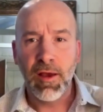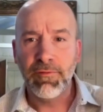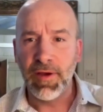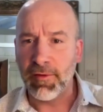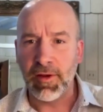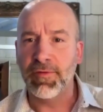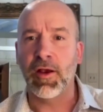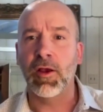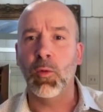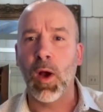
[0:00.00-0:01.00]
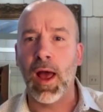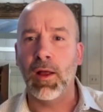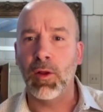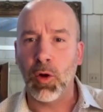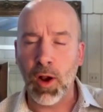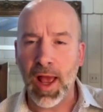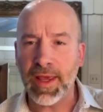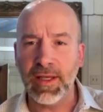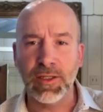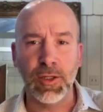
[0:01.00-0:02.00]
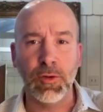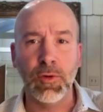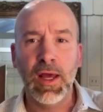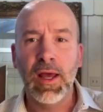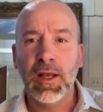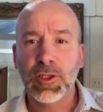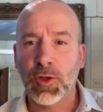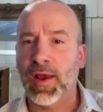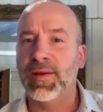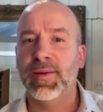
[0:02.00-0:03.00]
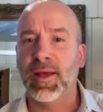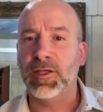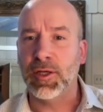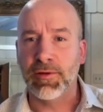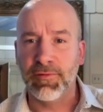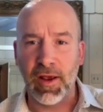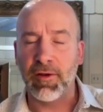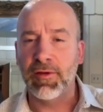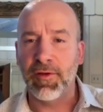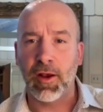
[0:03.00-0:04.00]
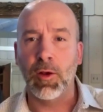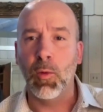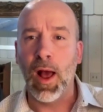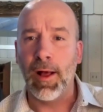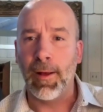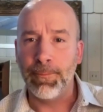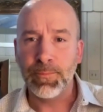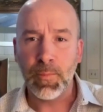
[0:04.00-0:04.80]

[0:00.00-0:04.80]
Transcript: very, very well, or I can do translation very, very well.